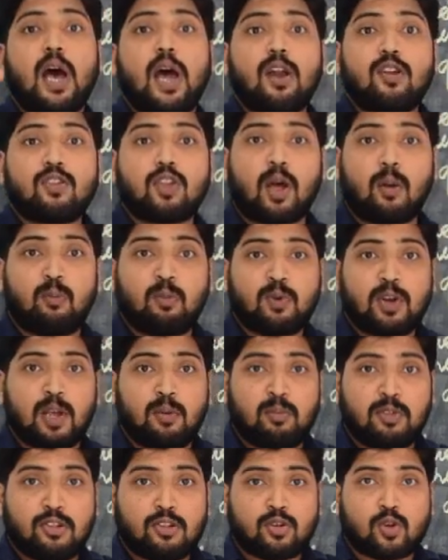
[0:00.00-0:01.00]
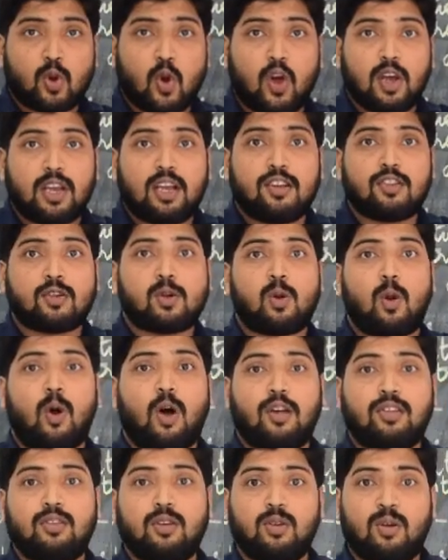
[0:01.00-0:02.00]
sometimes showing its
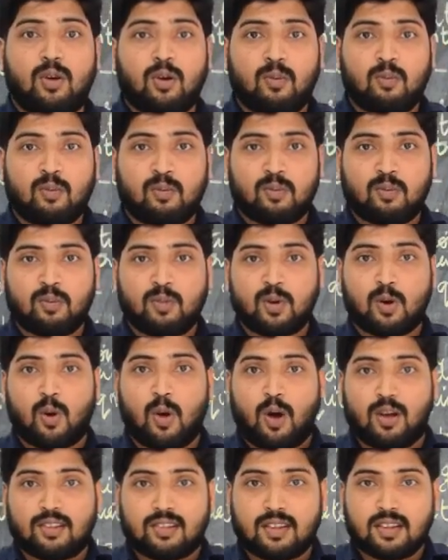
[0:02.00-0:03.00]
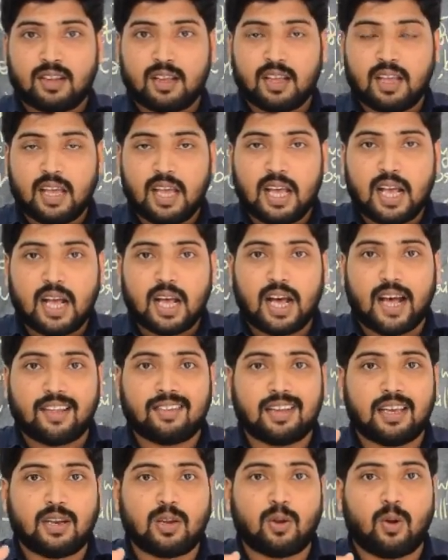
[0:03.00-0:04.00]
claws, you know, claws. As
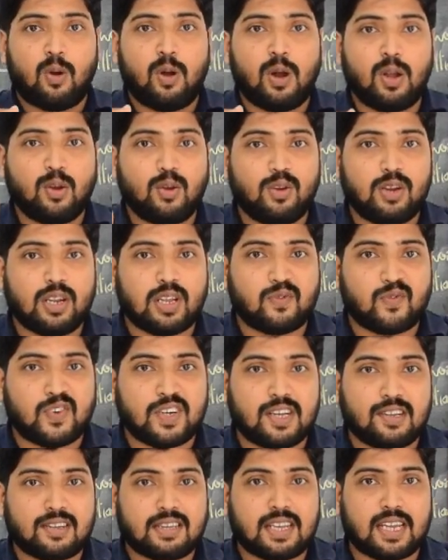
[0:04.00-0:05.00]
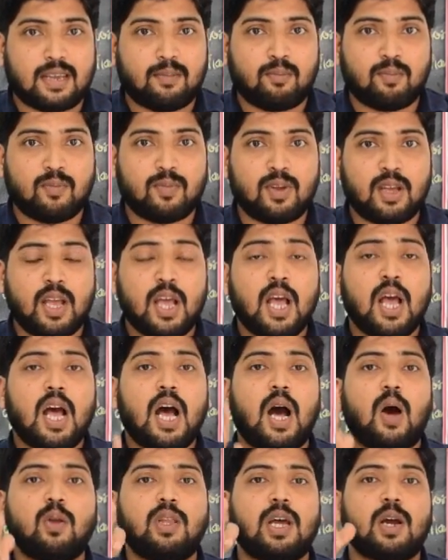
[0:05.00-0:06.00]
I told you in the first time,
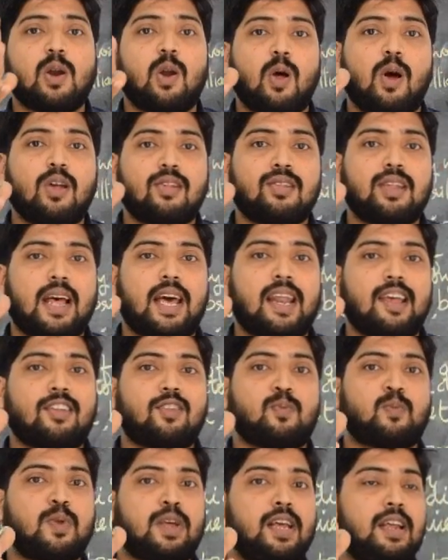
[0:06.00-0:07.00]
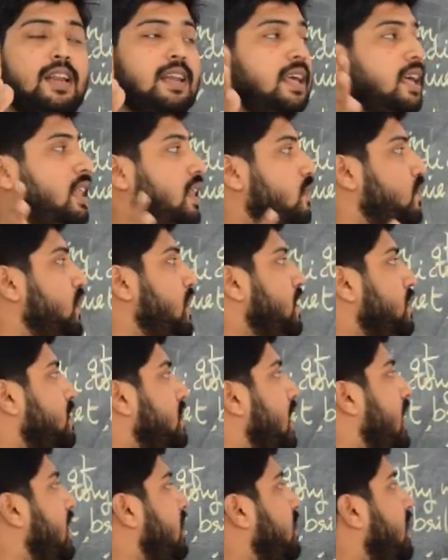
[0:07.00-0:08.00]
how the claws are explained in the first
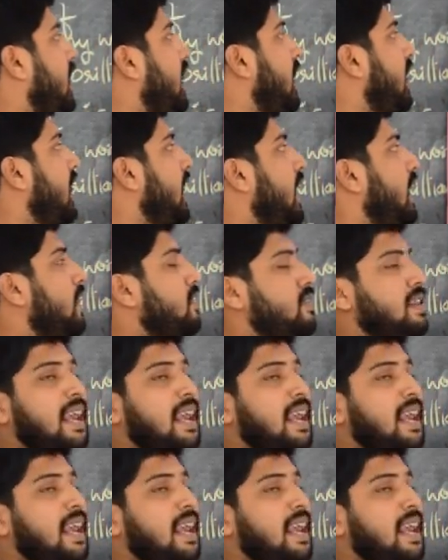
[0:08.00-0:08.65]
answer, it's